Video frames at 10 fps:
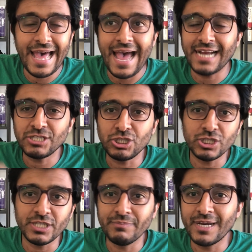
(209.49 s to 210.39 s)

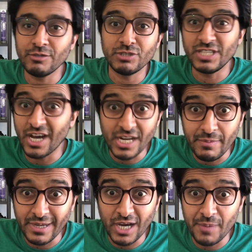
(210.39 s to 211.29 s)
actually might use
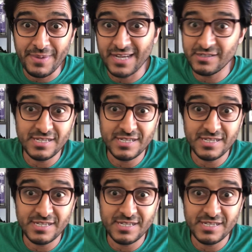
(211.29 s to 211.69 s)
dynamic I P addresses,